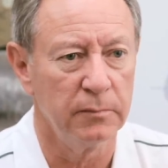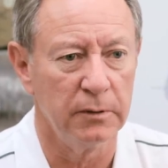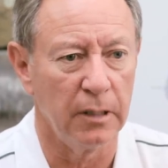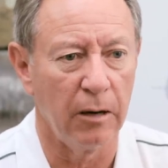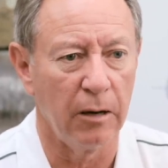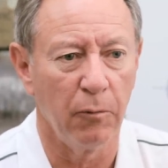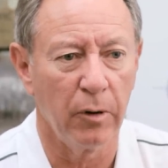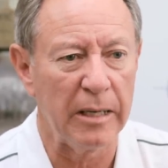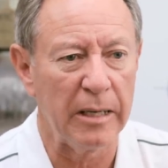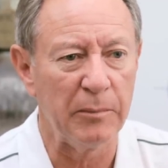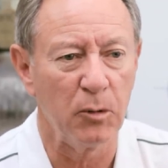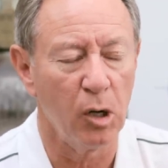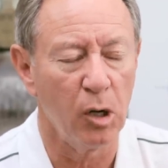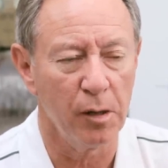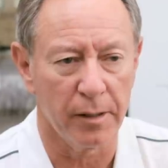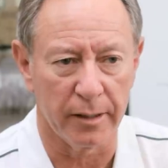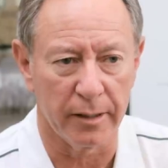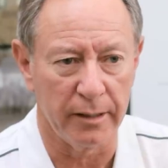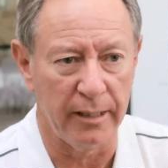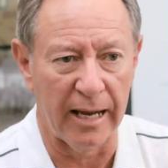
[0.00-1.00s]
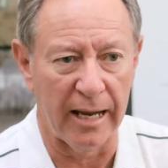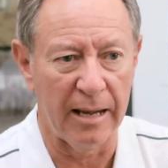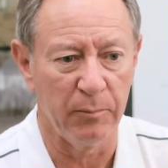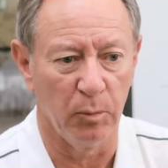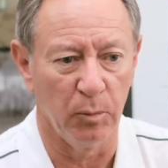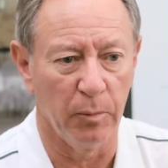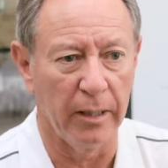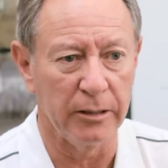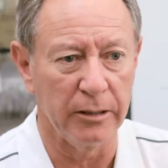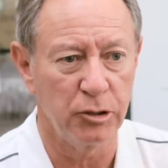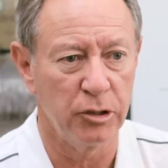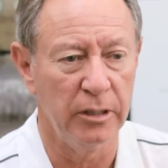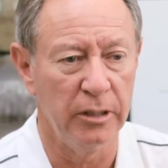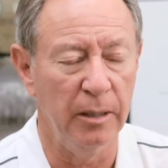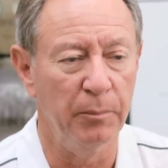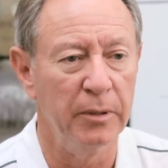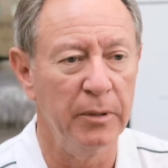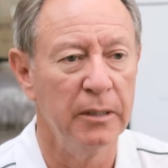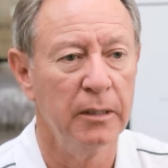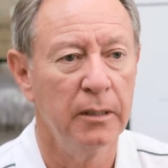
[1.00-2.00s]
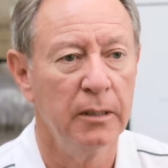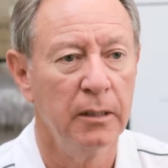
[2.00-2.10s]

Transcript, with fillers: I won't even call it a gamble by Chip.